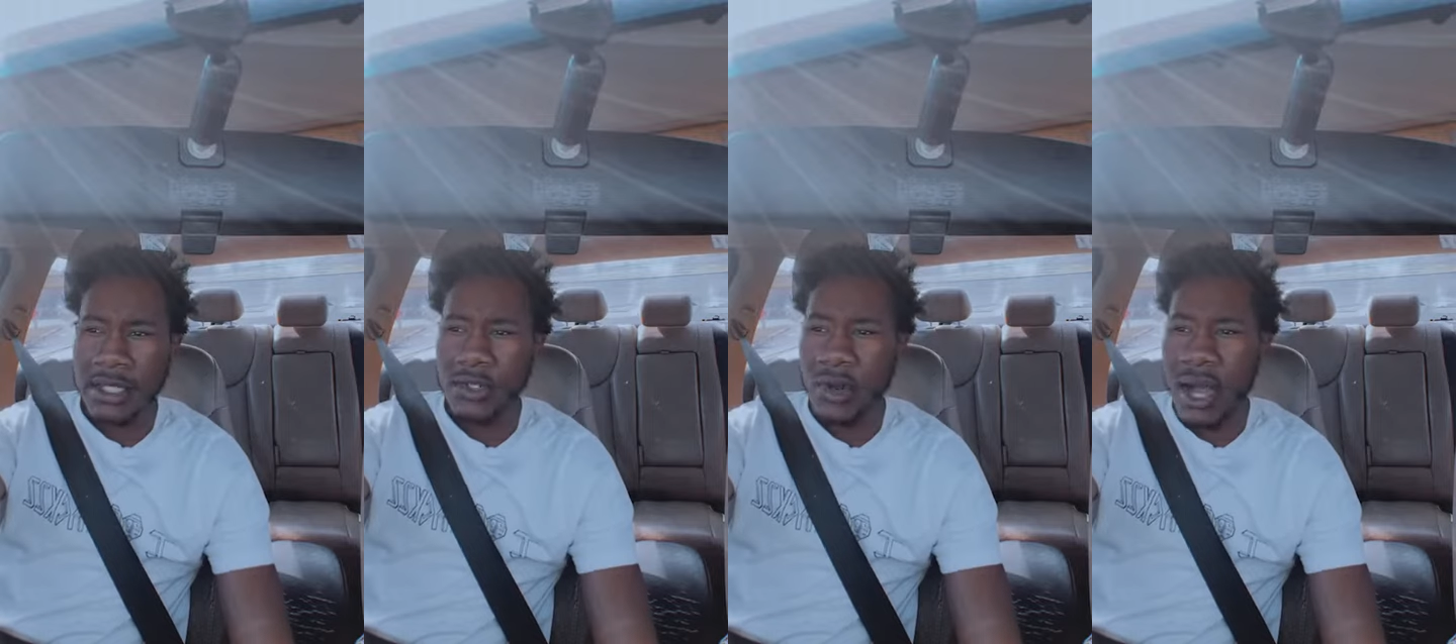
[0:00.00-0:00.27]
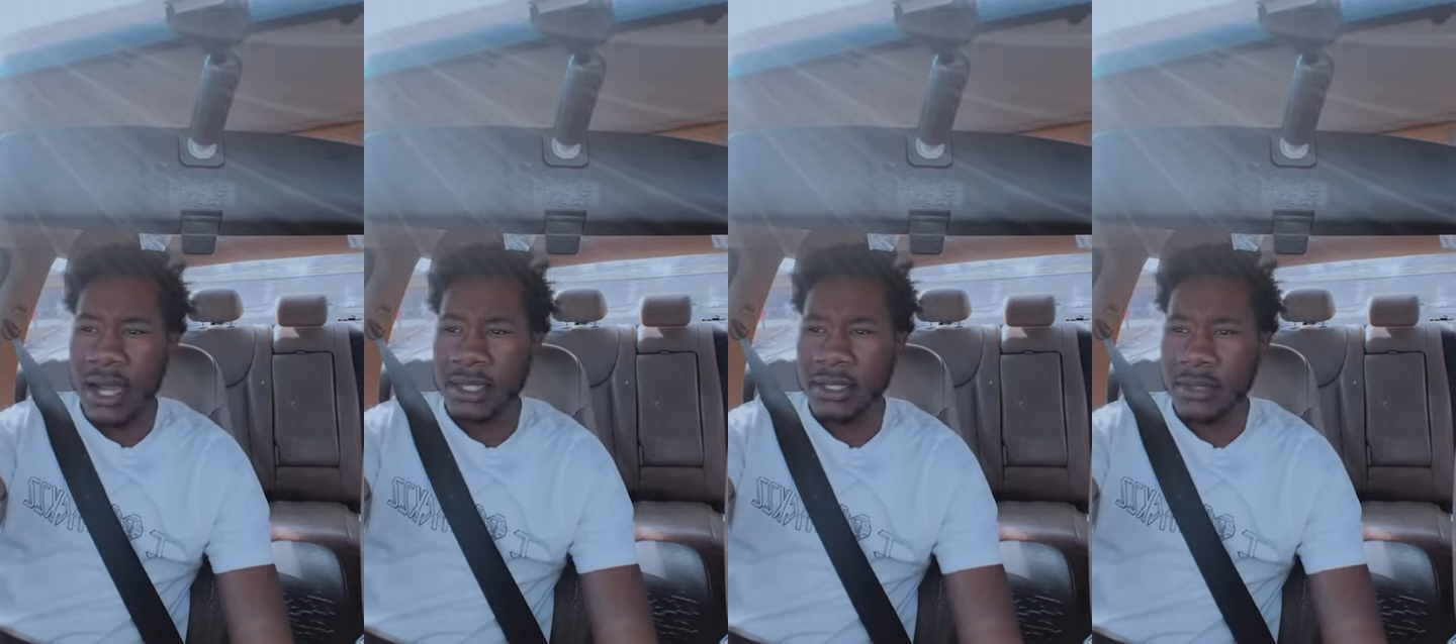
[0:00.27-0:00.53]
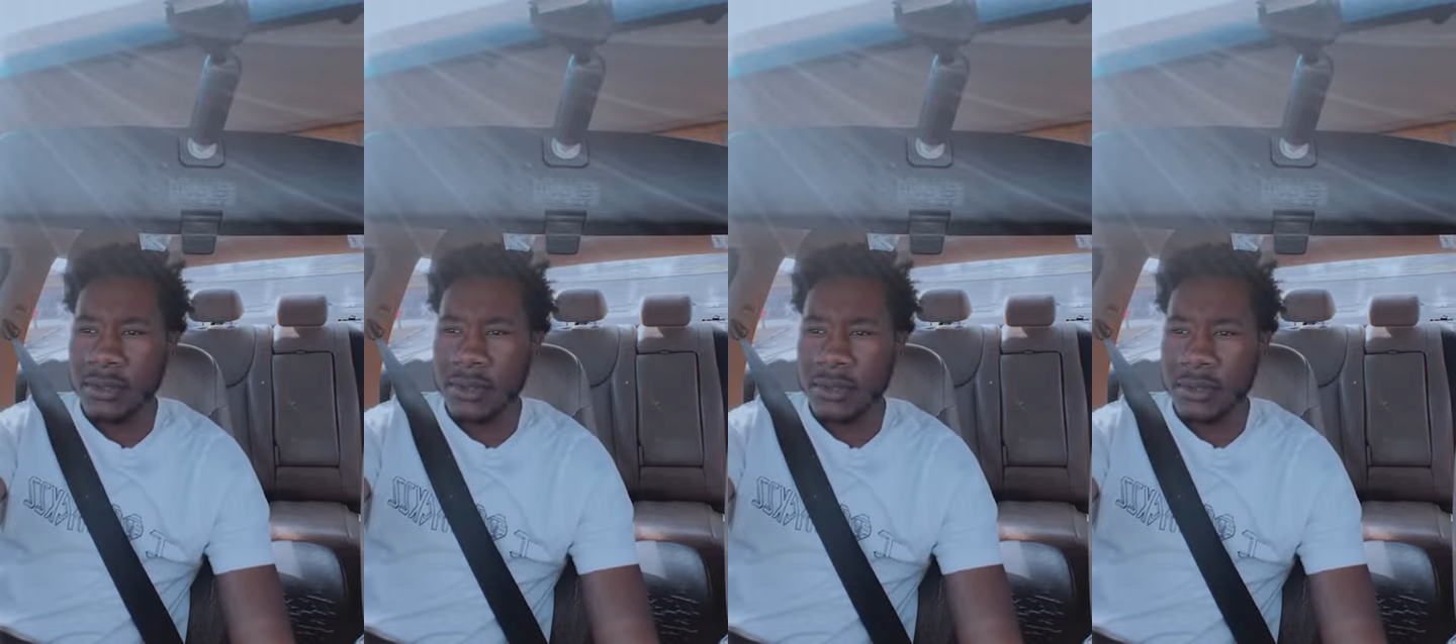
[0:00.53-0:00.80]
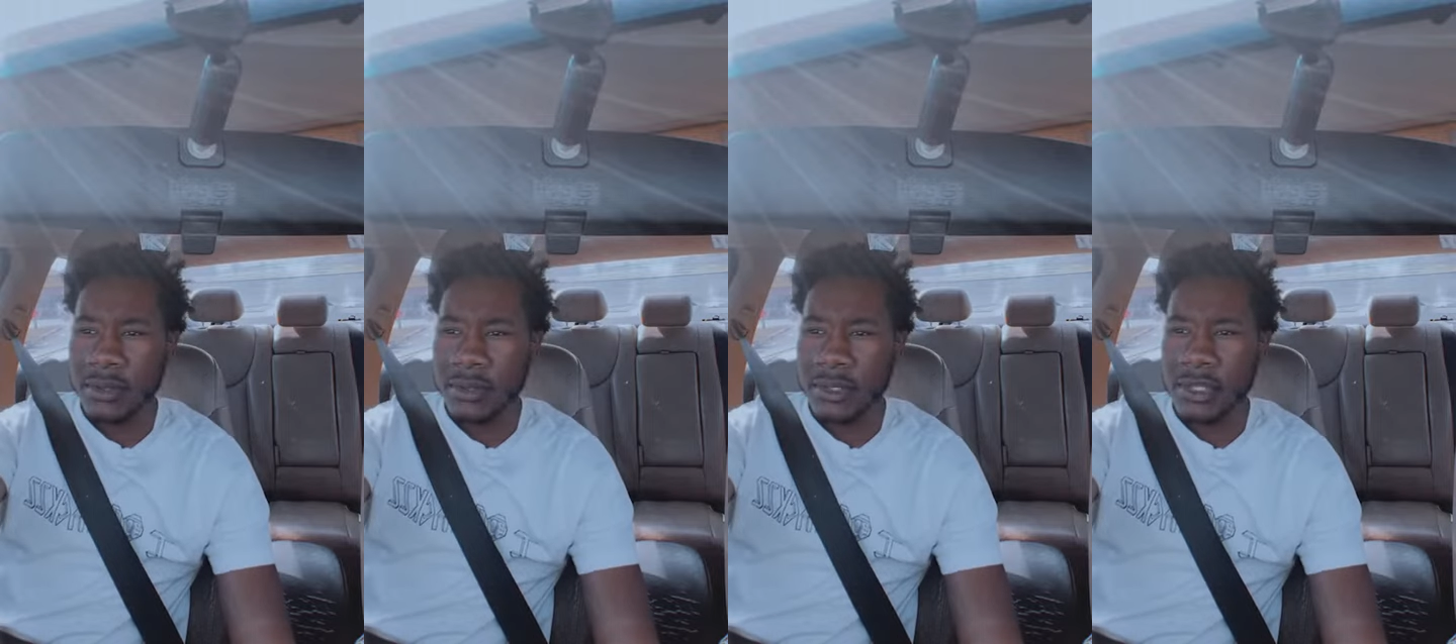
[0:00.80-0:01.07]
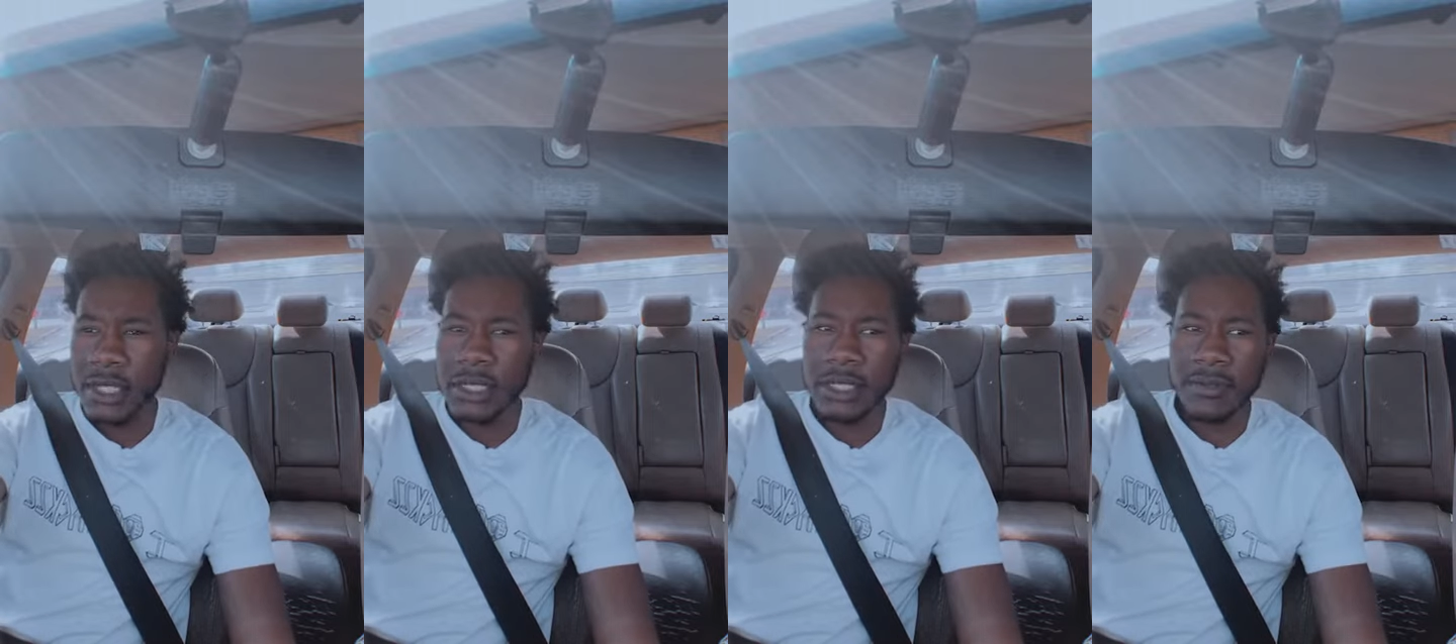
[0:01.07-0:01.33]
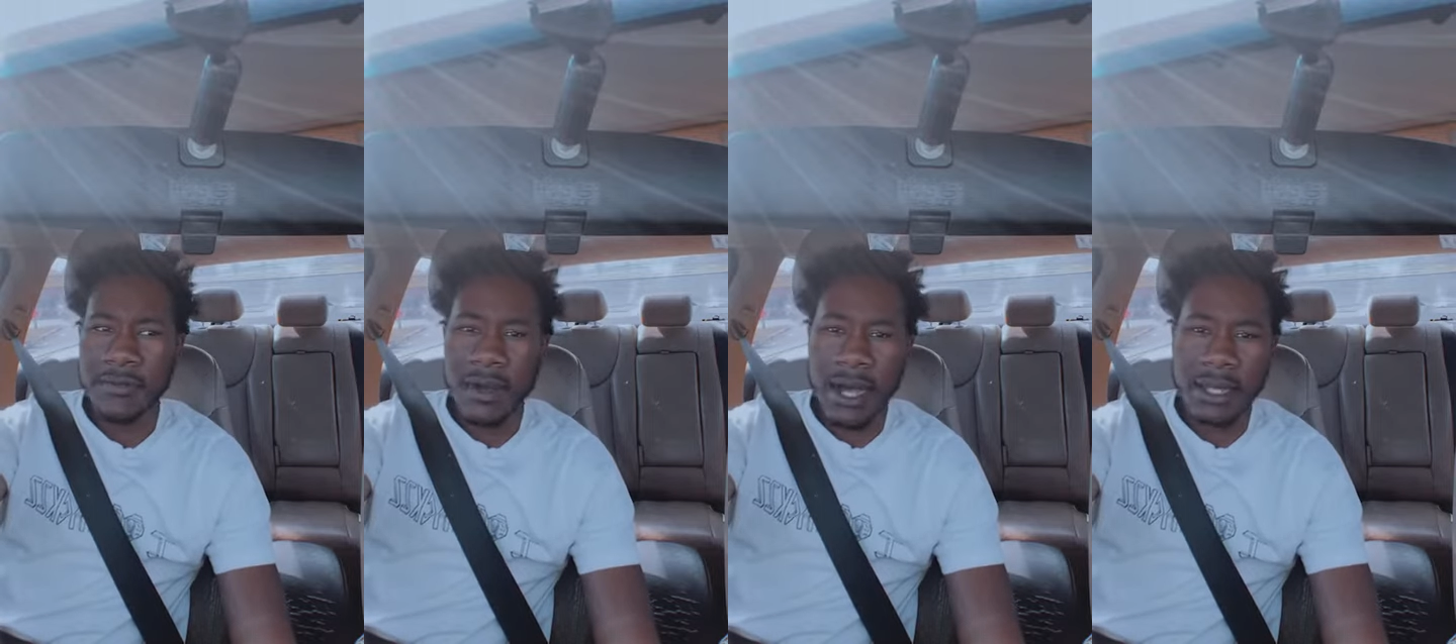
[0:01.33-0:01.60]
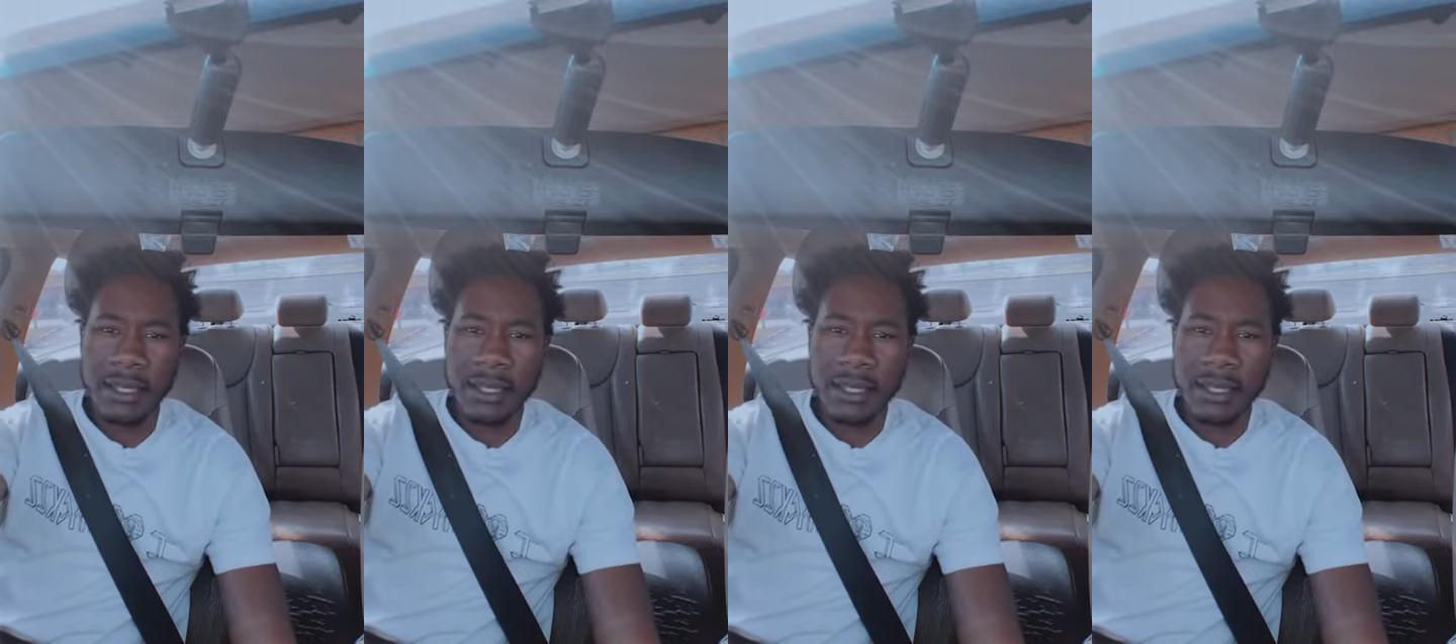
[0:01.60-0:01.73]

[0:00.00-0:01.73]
try to justify